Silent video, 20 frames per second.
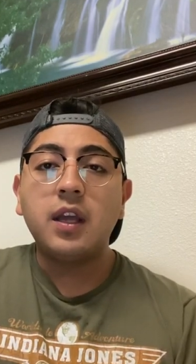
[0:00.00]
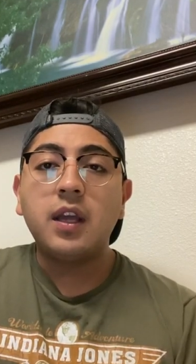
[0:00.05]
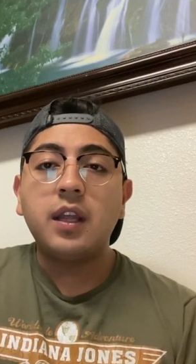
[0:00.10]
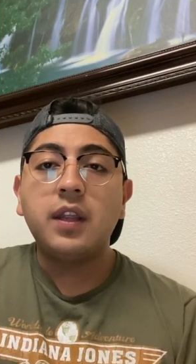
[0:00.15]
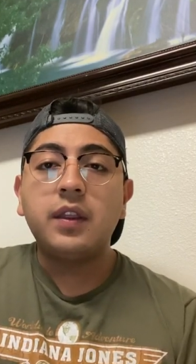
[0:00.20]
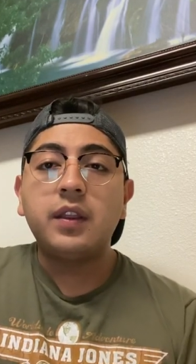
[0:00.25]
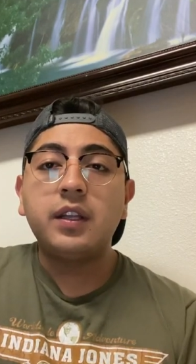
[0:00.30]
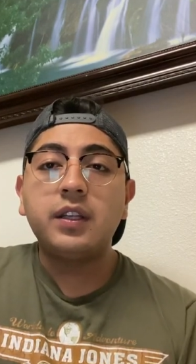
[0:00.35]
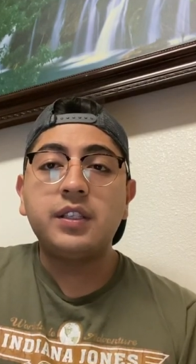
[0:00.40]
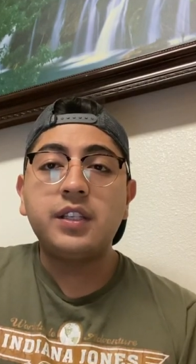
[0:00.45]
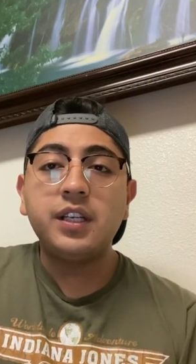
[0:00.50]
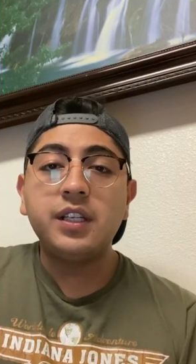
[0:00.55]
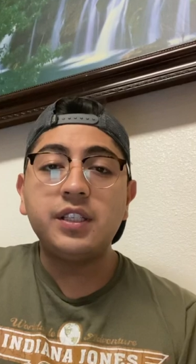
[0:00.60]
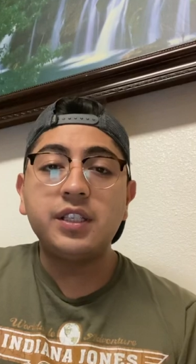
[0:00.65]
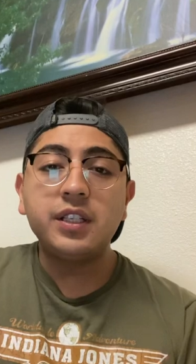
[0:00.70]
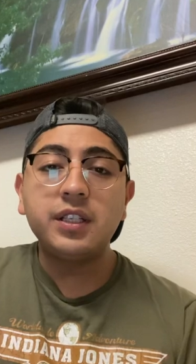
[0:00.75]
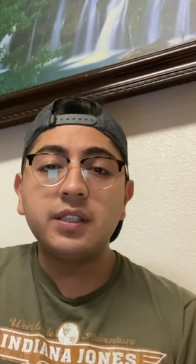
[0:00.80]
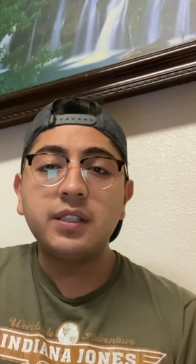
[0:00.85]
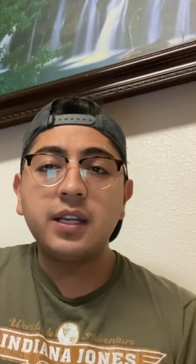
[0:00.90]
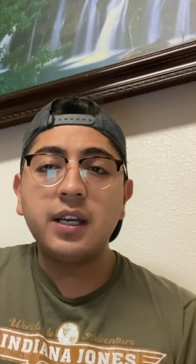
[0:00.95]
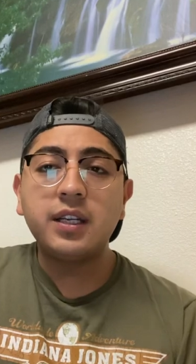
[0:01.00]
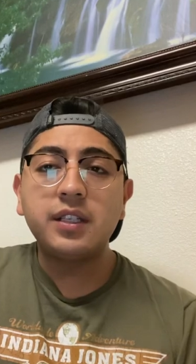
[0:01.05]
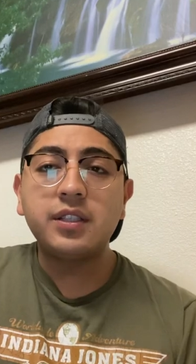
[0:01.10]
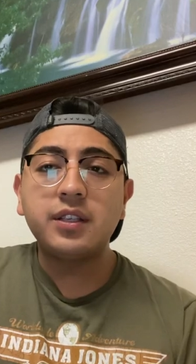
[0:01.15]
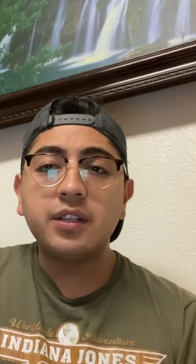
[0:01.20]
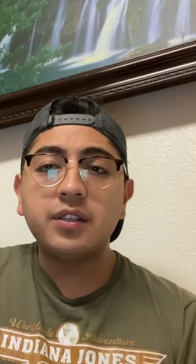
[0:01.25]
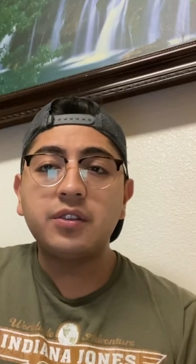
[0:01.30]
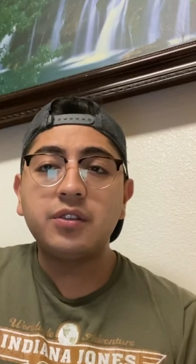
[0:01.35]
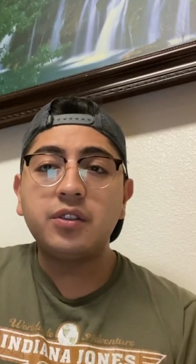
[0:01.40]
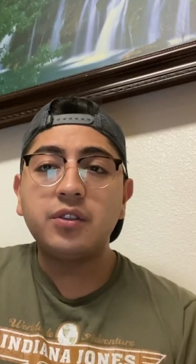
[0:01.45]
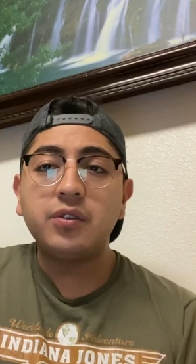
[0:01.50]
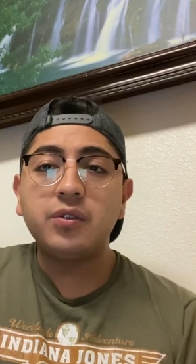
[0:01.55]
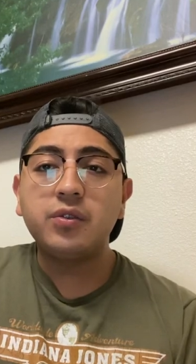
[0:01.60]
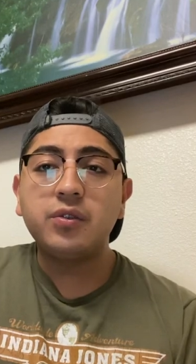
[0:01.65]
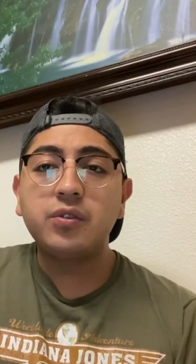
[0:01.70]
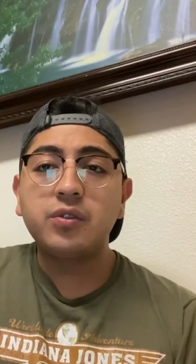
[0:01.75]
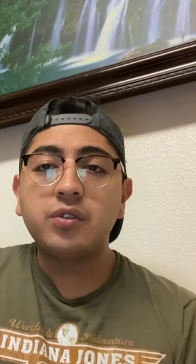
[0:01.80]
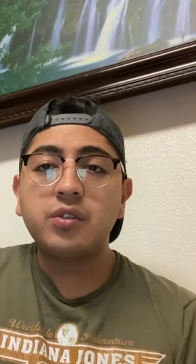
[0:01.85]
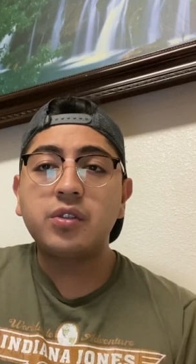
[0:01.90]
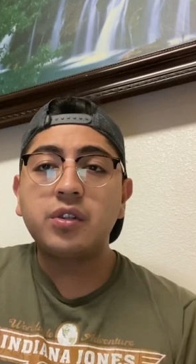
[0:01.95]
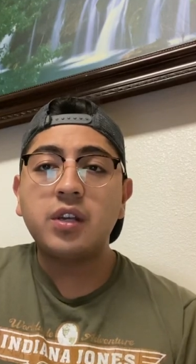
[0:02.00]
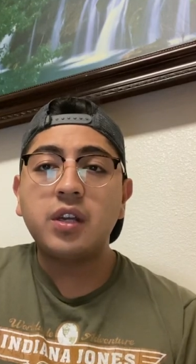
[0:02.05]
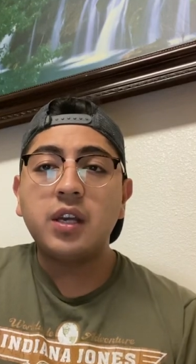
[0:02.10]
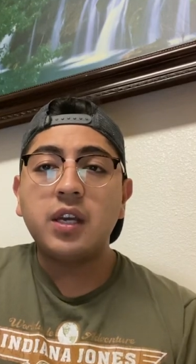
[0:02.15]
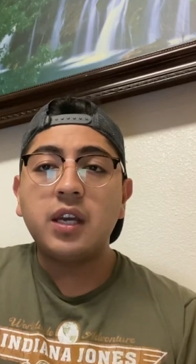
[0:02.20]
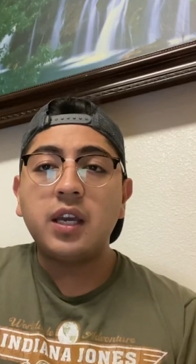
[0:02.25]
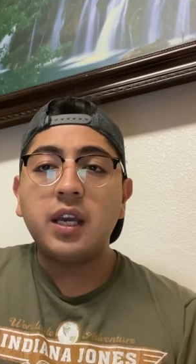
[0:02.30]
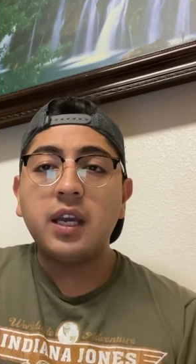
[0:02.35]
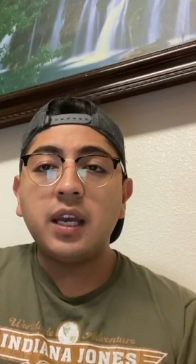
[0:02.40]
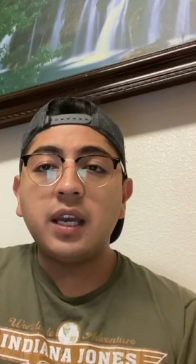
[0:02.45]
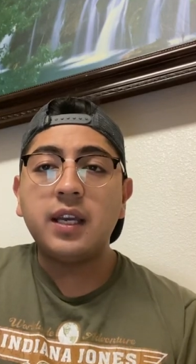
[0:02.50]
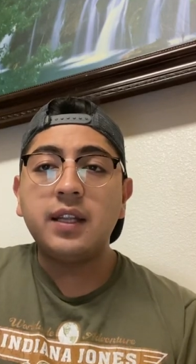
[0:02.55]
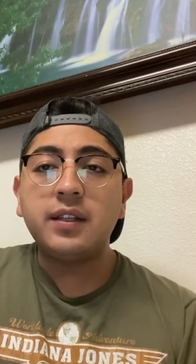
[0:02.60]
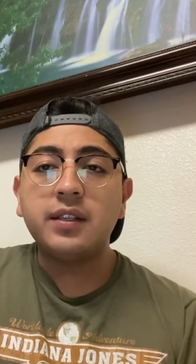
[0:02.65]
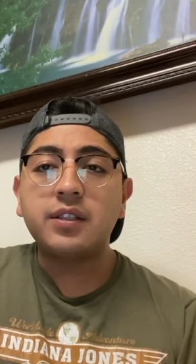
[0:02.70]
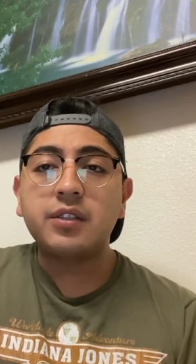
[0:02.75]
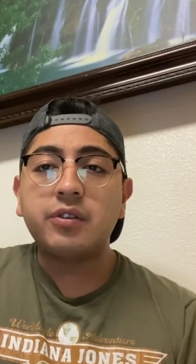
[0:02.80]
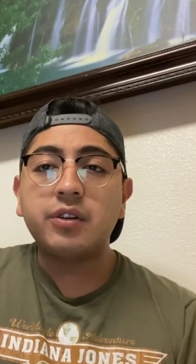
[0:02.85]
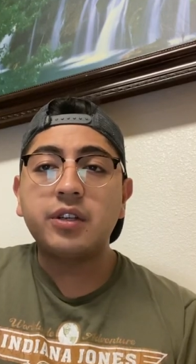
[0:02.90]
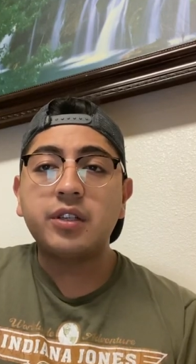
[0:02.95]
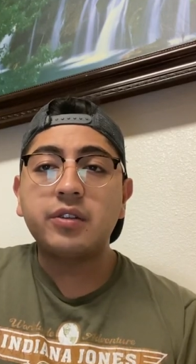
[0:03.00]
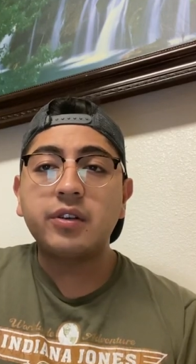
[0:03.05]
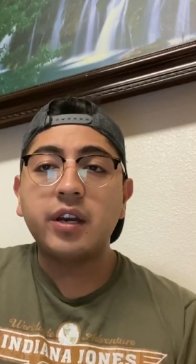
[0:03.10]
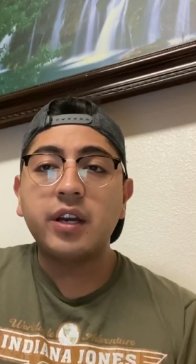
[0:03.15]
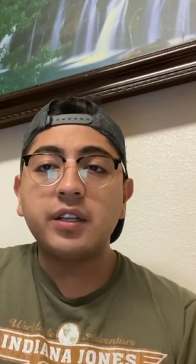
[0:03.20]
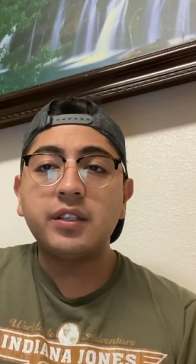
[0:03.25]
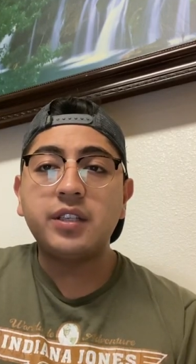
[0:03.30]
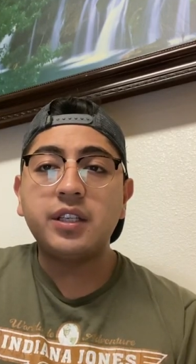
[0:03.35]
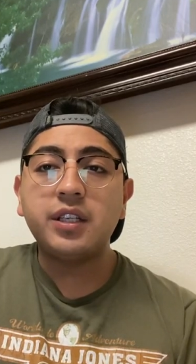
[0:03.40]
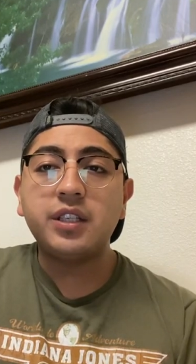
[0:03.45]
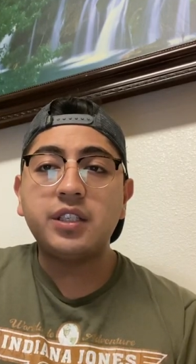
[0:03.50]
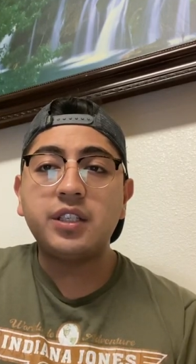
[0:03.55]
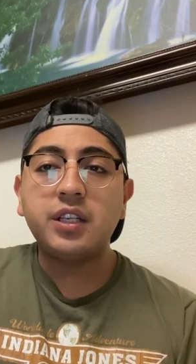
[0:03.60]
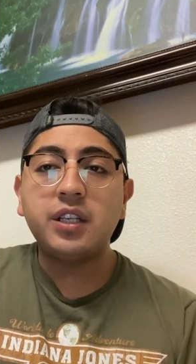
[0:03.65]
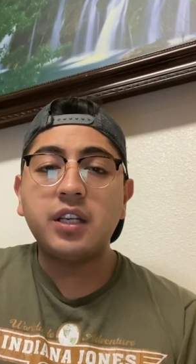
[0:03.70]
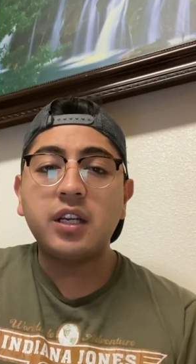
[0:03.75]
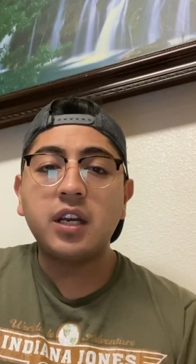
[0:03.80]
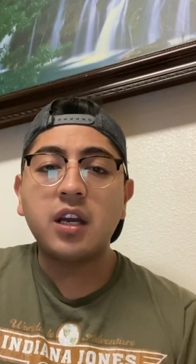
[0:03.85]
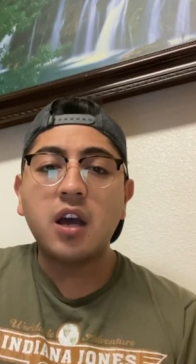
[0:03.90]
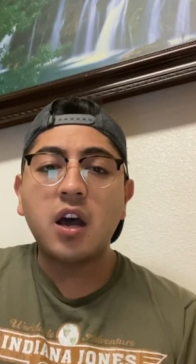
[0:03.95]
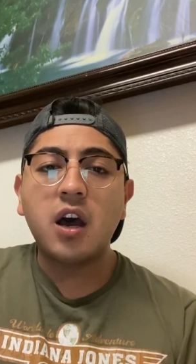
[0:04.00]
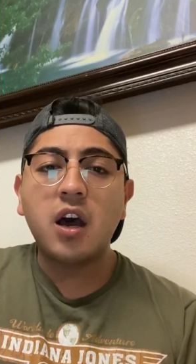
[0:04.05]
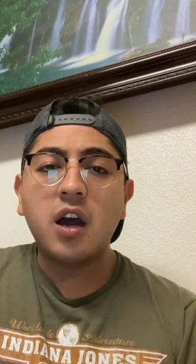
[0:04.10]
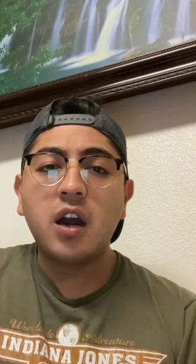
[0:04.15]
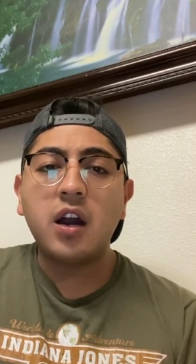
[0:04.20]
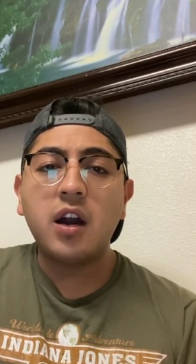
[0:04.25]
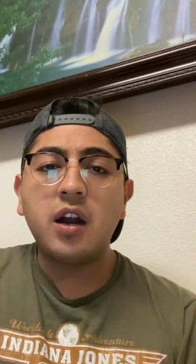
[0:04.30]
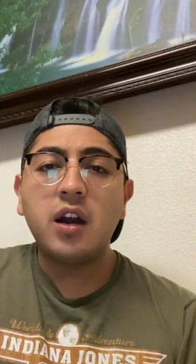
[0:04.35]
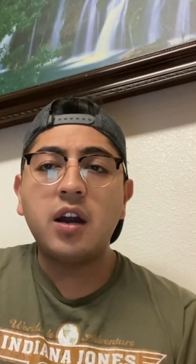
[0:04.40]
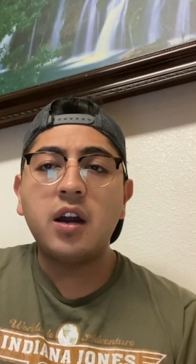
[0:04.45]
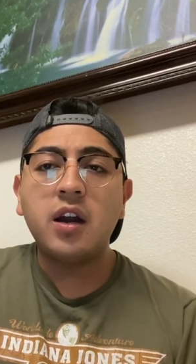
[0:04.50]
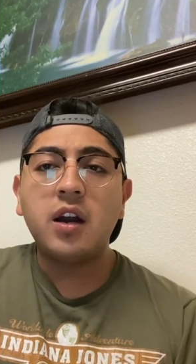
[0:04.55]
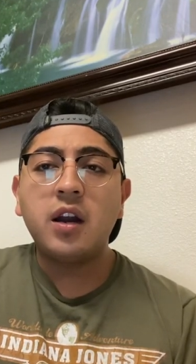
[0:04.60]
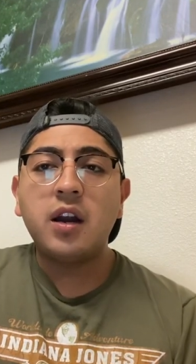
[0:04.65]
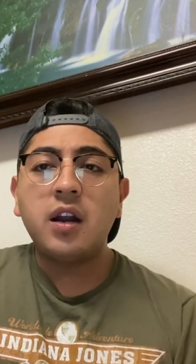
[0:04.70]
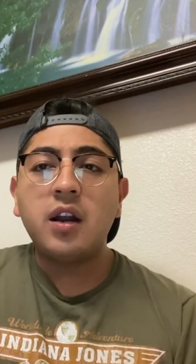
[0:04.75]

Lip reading: The teaching stages used in discrete trial teaching are